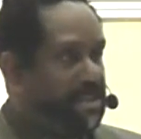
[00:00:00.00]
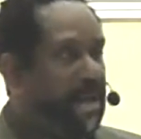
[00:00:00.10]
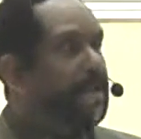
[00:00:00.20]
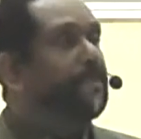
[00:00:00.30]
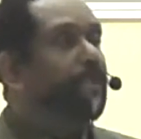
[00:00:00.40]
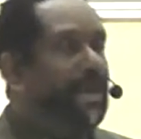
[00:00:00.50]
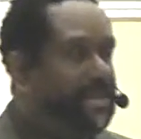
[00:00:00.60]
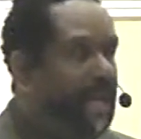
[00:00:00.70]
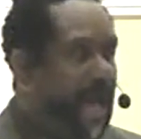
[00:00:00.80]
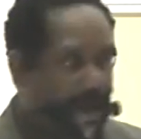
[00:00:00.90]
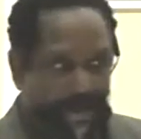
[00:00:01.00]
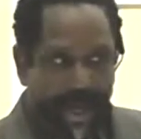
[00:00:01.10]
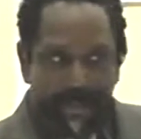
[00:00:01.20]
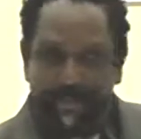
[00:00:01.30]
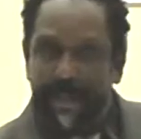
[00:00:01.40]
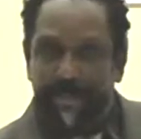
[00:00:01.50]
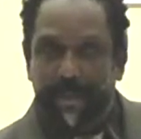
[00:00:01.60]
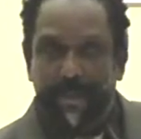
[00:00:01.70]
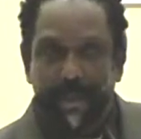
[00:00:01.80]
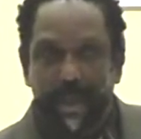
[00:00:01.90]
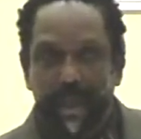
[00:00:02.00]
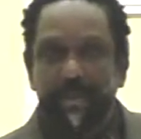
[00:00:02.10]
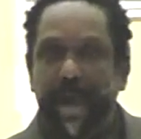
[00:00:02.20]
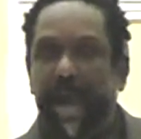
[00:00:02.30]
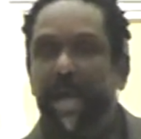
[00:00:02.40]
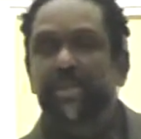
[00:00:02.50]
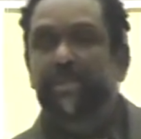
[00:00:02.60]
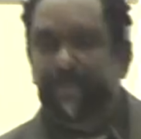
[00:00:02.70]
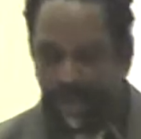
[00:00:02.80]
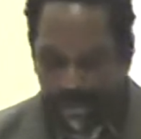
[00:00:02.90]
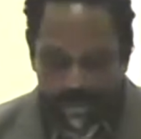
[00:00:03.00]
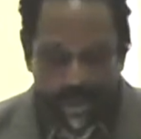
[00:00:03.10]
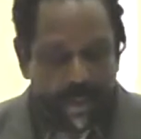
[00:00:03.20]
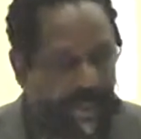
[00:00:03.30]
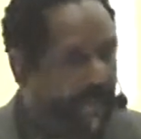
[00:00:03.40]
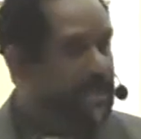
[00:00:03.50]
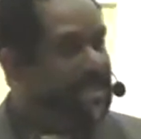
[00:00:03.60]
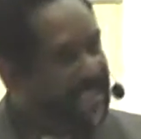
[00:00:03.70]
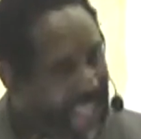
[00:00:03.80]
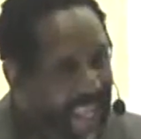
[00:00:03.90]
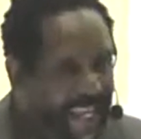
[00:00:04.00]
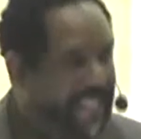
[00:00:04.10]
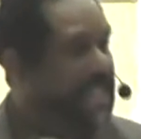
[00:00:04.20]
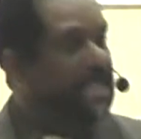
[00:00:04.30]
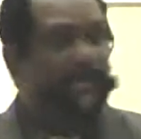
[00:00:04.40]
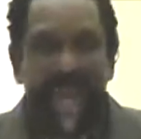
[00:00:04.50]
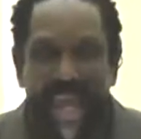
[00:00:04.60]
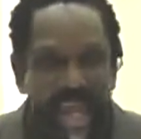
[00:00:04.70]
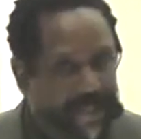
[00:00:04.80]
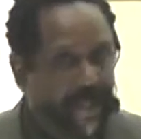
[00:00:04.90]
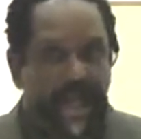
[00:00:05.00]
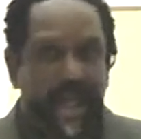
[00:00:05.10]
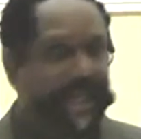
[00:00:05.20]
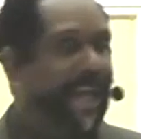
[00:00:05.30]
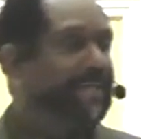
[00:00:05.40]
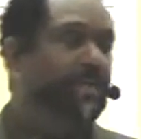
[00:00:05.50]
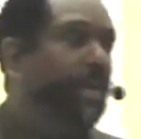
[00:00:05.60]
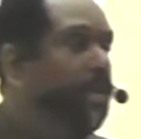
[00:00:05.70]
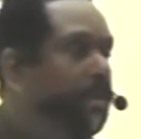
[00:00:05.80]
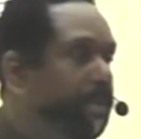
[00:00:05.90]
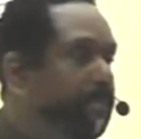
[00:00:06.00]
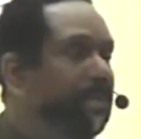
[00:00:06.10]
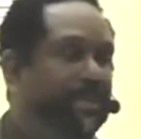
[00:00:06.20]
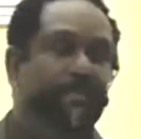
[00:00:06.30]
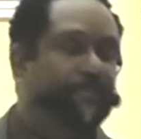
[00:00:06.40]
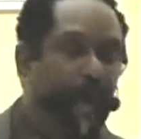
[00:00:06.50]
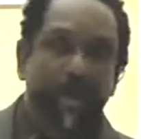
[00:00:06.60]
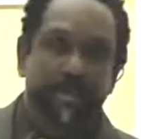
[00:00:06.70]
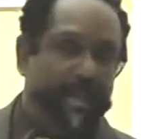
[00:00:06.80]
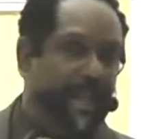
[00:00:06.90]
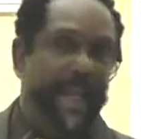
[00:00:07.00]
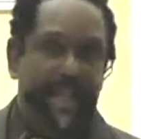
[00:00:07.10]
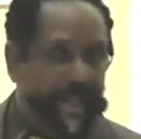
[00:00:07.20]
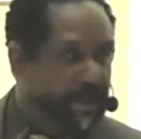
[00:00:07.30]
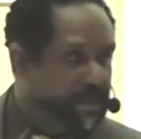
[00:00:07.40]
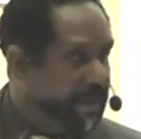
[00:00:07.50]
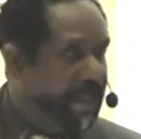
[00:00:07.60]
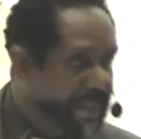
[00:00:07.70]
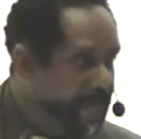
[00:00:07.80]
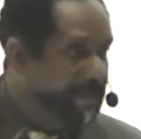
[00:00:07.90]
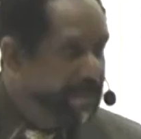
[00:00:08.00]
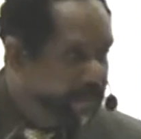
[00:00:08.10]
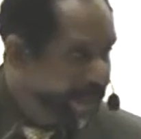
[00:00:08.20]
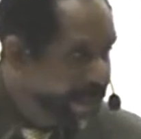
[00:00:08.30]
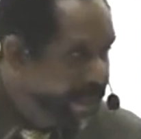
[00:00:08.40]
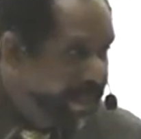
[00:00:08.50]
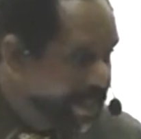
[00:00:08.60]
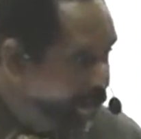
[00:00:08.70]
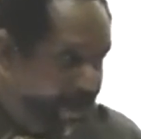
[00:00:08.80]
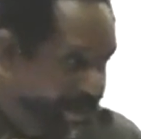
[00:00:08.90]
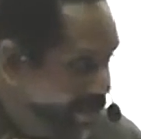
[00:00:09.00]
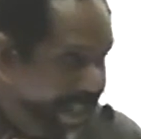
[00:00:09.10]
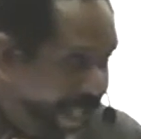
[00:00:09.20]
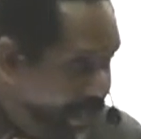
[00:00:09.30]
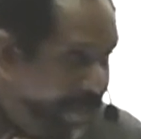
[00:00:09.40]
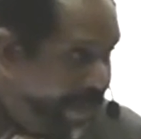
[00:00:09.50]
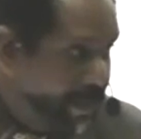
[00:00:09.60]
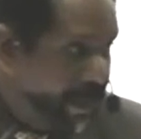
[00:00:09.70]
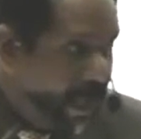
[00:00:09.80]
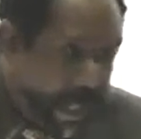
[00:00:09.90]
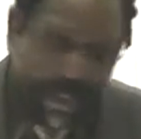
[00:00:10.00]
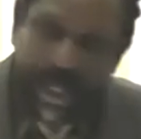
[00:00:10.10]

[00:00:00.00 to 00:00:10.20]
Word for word: just hear the voice. I've had people in the hospital that was laying in the bed, and I told them put the phone to their ear so they could hear me pray. Come on. Amen.